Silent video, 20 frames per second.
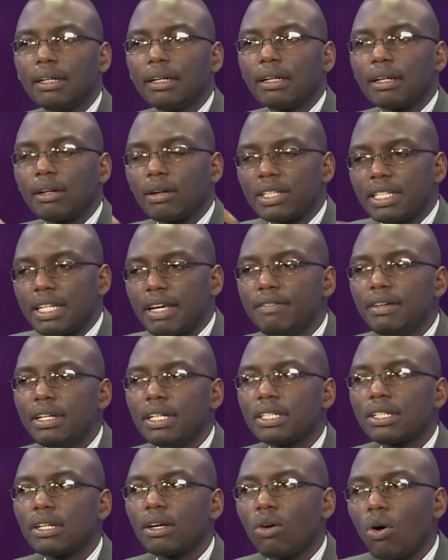So
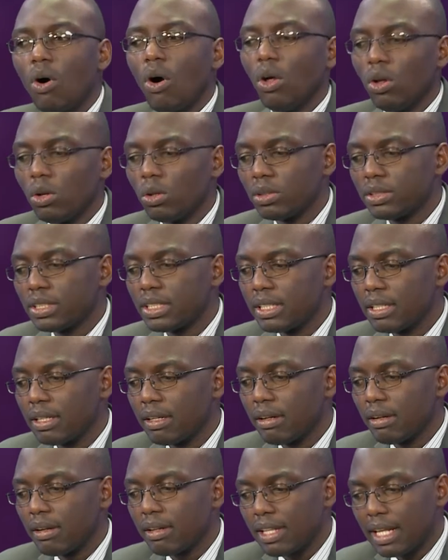David called
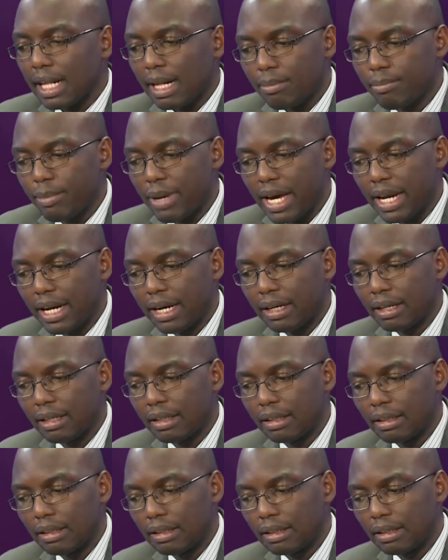this man,
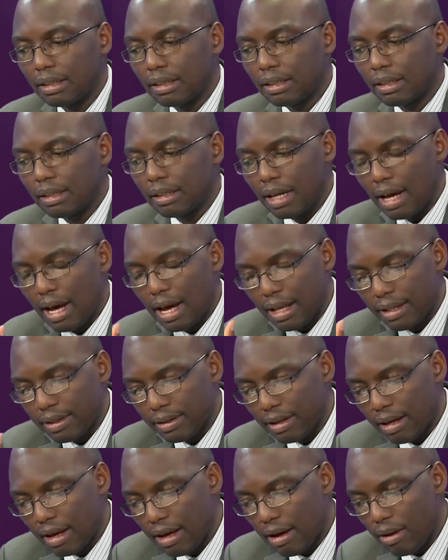
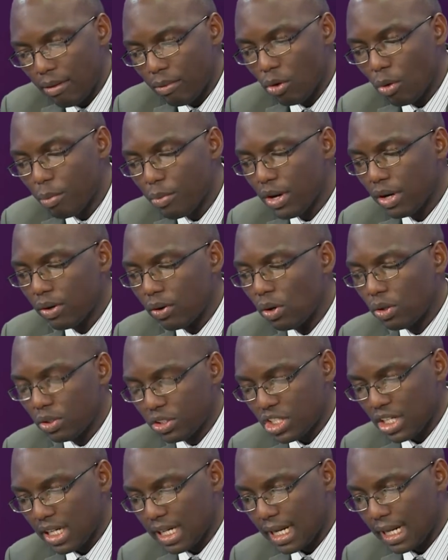whom we call
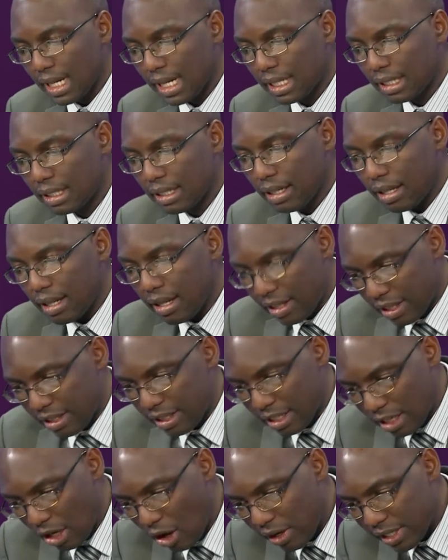Jesus,
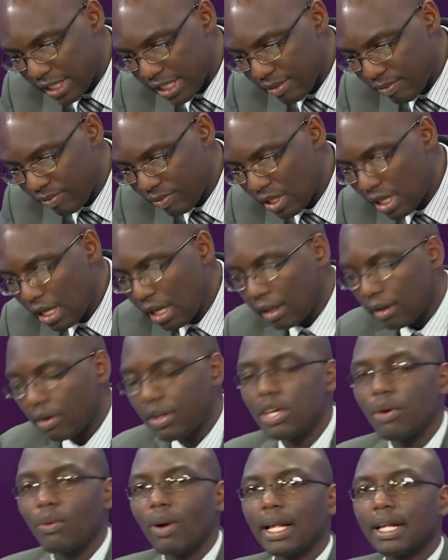the Lord. So
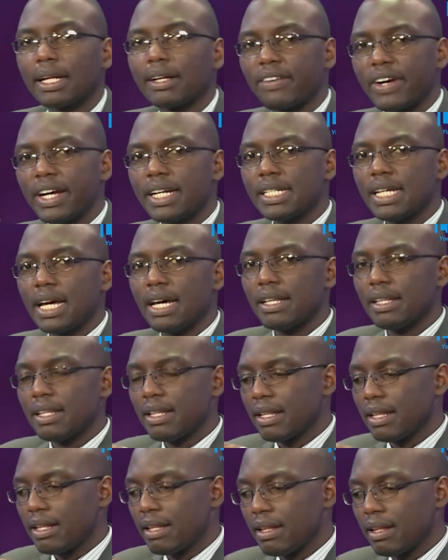he was greater
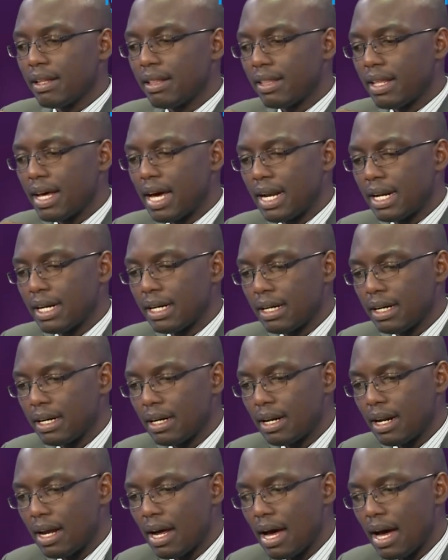than
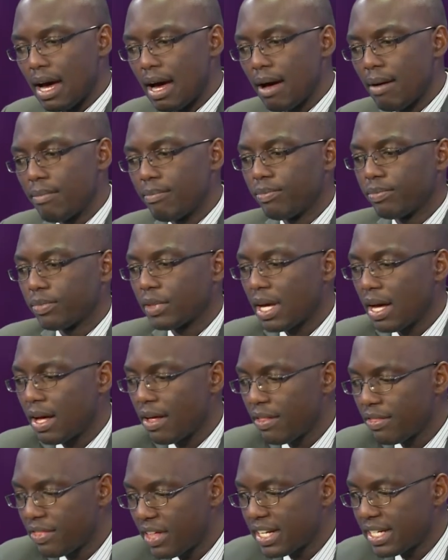
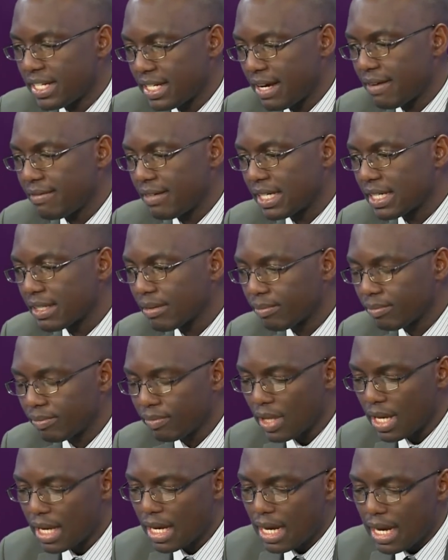David.
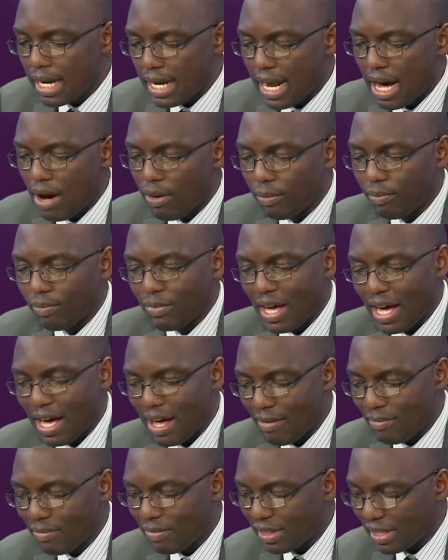Now,
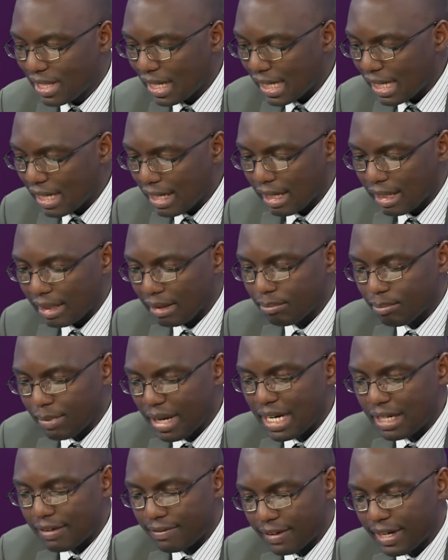this is
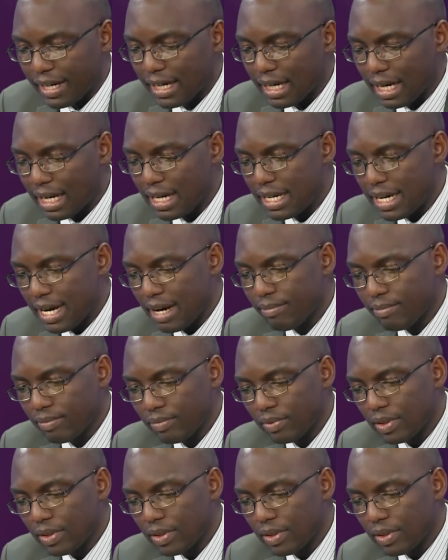made very clear